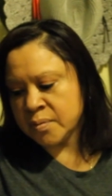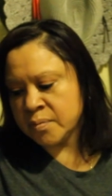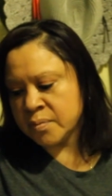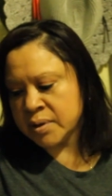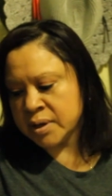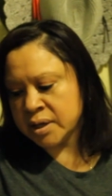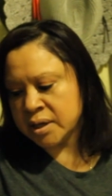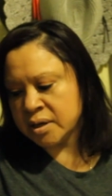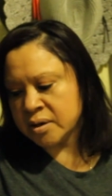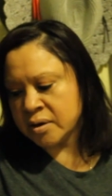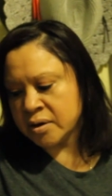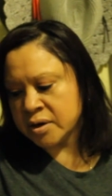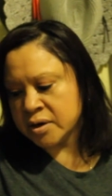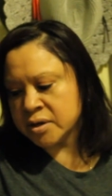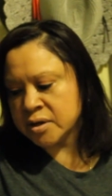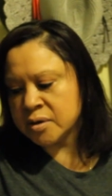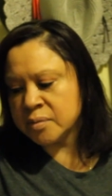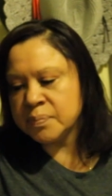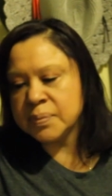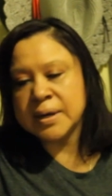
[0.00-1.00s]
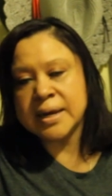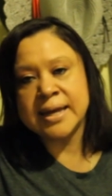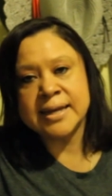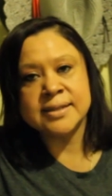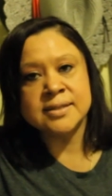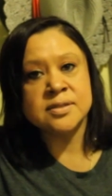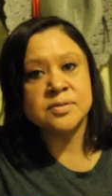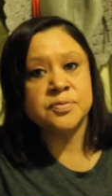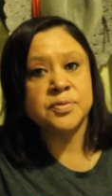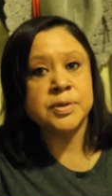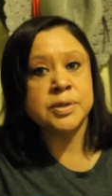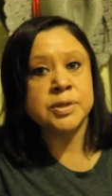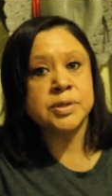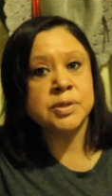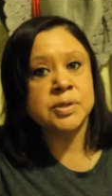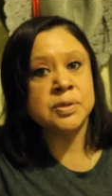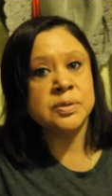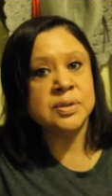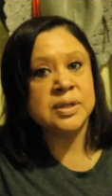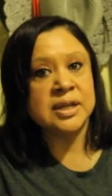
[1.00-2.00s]
What are your plans for
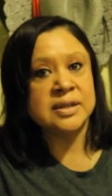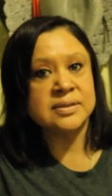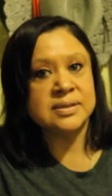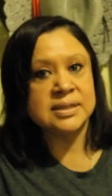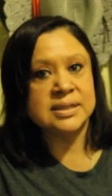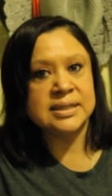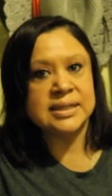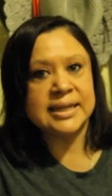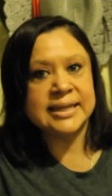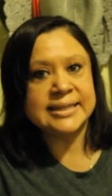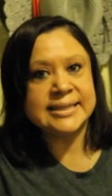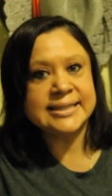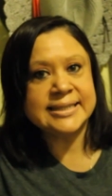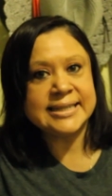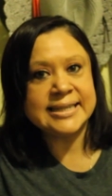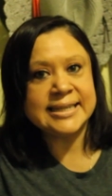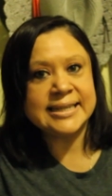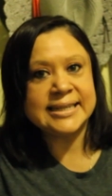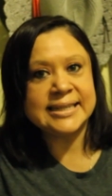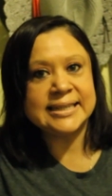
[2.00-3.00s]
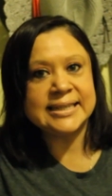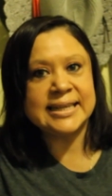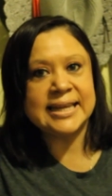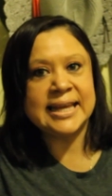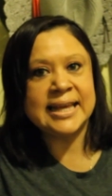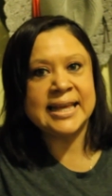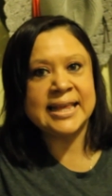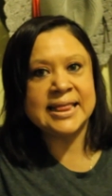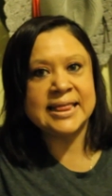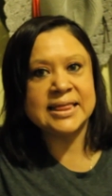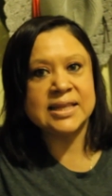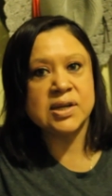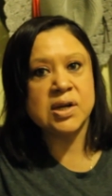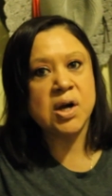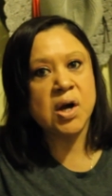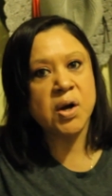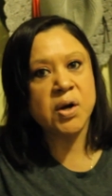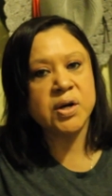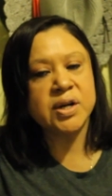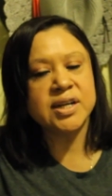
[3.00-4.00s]
2019 in the
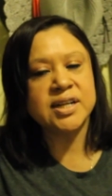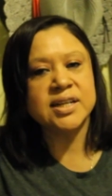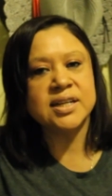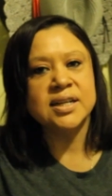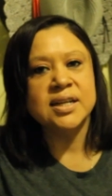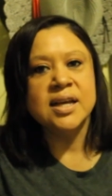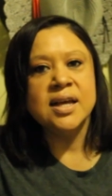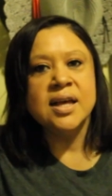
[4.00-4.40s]
garden?